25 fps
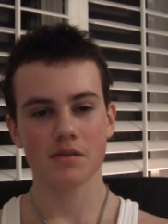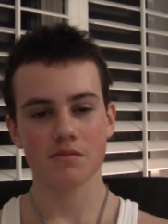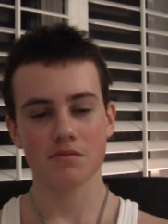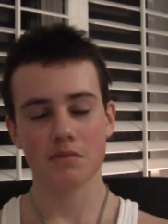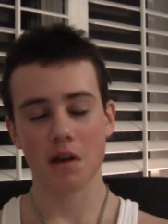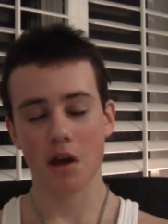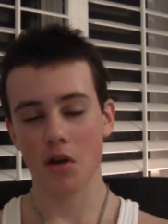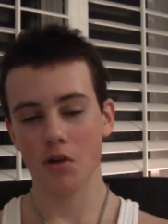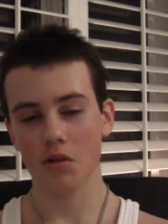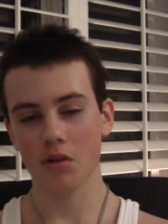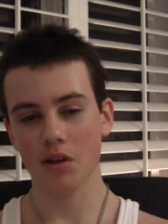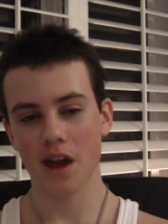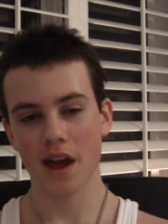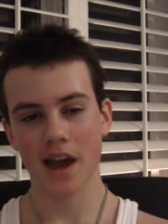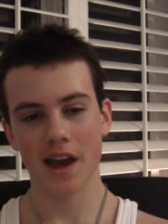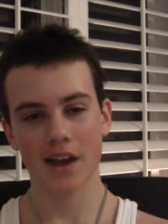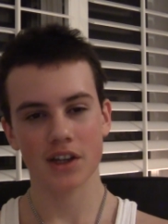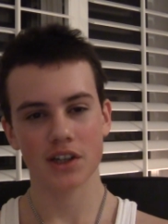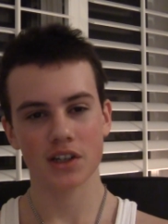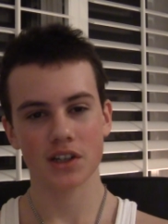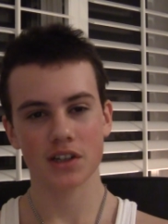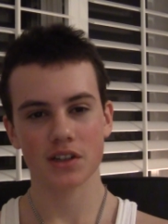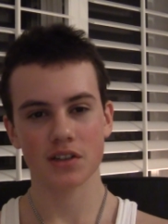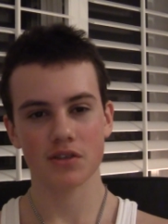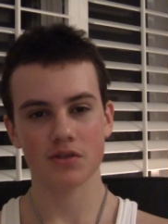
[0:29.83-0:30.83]
my own
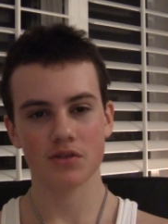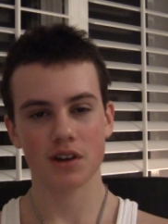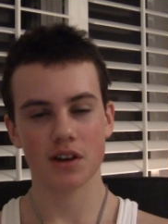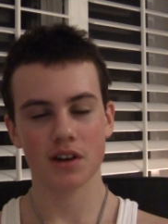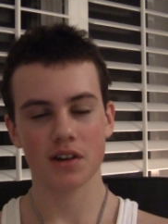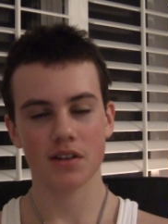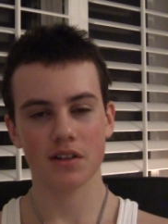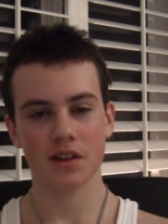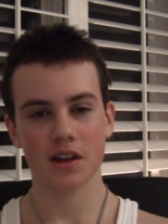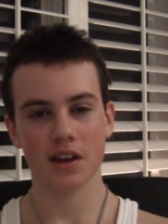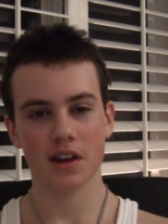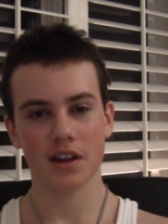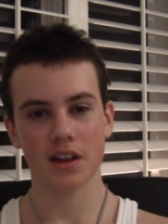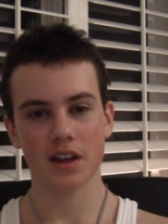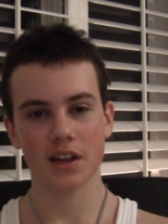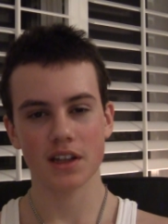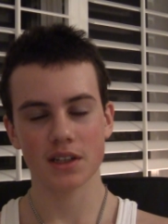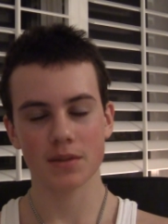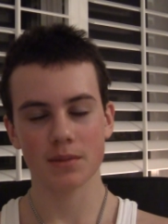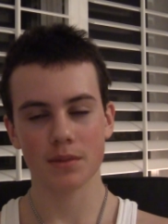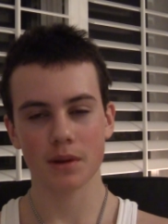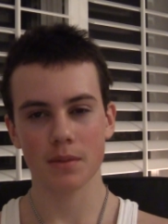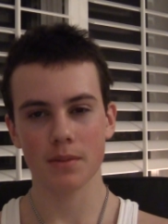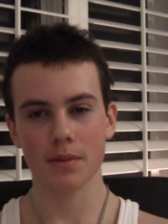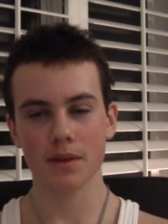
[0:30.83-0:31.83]
actions, right?
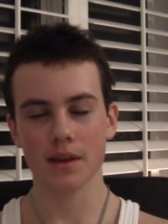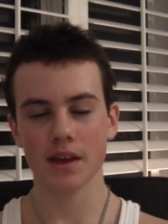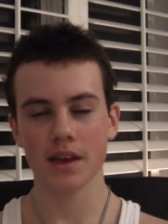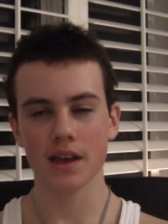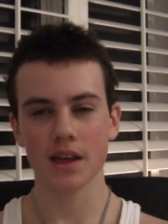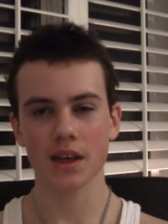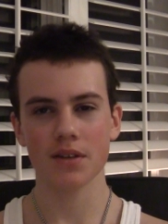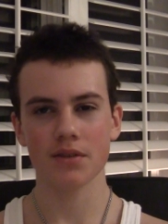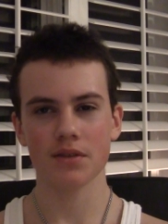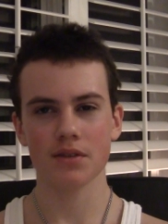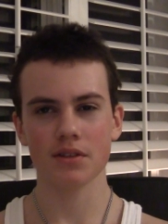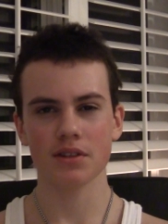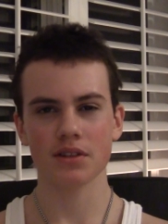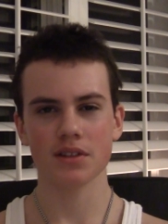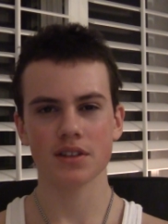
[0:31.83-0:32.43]
Analyzing my behavior,